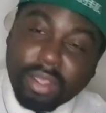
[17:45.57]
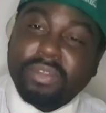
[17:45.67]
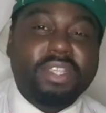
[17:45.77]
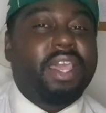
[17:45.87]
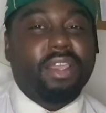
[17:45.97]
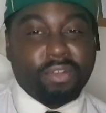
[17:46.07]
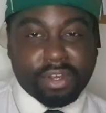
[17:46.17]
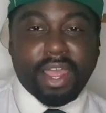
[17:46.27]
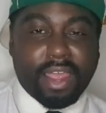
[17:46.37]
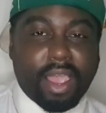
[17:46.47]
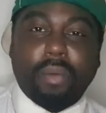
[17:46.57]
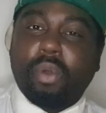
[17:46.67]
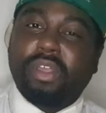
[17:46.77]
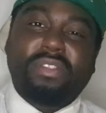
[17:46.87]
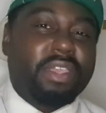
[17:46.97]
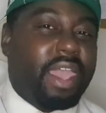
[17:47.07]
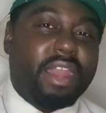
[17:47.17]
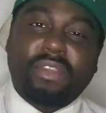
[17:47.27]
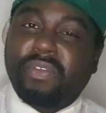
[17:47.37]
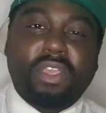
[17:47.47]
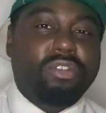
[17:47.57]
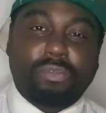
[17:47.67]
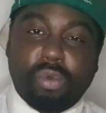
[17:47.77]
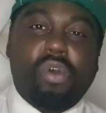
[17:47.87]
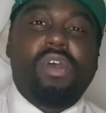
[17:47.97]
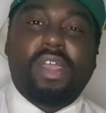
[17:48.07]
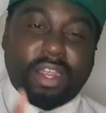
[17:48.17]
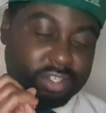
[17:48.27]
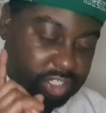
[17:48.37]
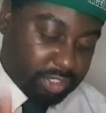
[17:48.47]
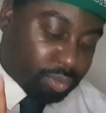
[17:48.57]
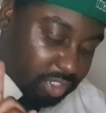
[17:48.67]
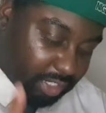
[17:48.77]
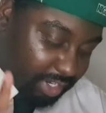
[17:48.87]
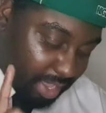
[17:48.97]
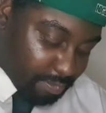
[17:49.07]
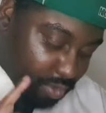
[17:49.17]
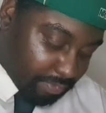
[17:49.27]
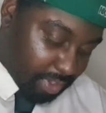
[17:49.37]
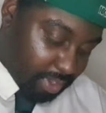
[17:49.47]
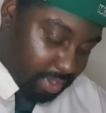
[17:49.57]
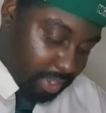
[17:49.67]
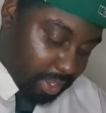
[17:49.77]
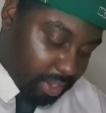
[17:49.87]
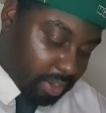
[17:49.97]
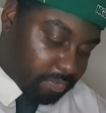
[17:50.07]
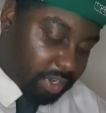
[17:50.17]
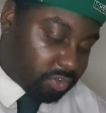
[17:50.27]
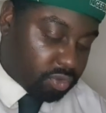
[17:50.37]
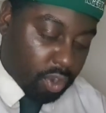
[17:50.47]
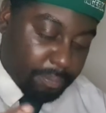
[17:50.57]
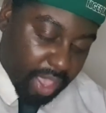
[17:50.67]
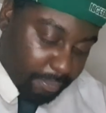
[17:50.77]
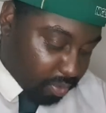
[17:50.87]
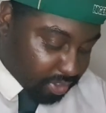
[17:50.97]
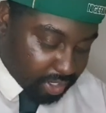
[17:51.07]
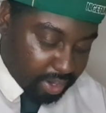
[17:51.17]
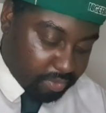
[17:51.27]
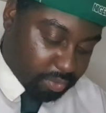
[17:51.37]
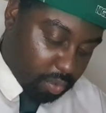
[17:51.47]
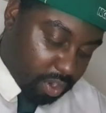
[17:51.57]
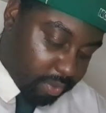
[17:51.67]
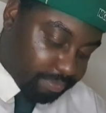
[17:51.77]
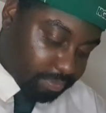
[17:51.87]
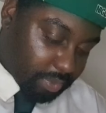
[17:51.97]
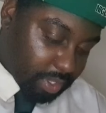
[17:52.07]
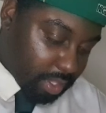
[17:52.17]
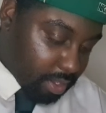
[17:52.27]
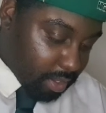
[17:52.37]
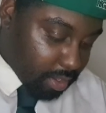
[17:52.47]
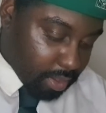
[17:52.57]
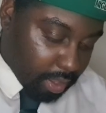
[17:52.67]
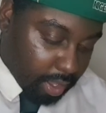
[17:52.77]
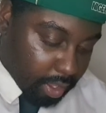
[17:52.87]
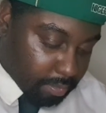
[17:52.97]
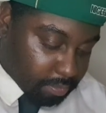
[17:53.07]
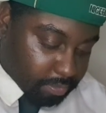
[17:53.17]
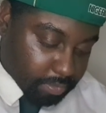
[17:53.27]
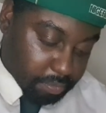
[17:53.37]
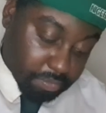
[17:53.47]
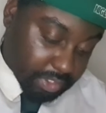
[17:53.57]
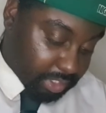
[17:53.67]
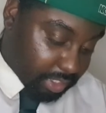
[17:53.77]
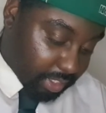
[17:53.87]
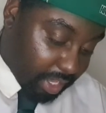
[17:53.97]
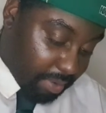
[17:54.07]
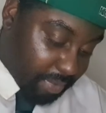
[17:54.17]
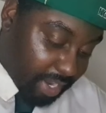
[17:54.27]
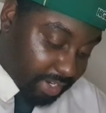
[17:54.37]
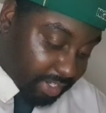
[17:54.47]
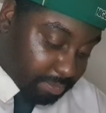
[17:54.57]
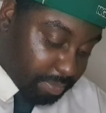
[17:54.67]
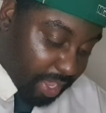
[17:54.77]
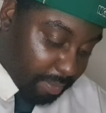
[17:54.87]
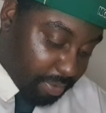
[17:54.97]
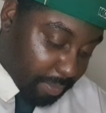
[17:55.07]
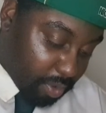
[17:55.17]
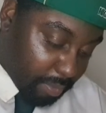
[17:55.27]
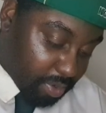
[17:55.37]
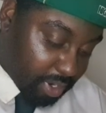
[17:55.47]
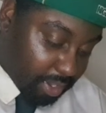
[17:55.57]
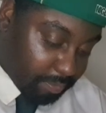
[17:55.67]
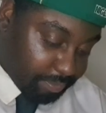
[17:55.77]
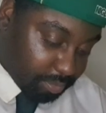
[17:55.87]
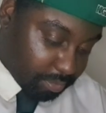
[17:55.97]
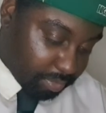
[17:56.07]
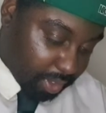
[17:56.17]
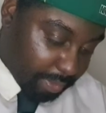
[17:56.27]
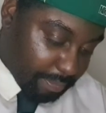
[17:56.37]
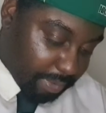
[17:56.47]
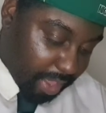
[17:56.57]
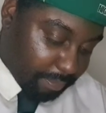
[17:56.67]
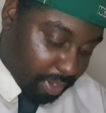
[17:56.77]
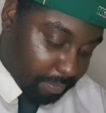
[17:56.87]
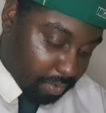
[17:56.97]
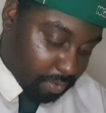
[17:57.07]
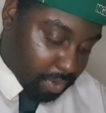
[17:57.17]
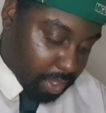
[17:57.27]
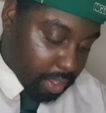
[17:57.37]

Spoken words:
I'm saying on that. I'm not going to say anything else more. Just watch the damn movie. Then Salt and Pepper was in there as well. Yeah, man. There's bare people up in there. Bare people.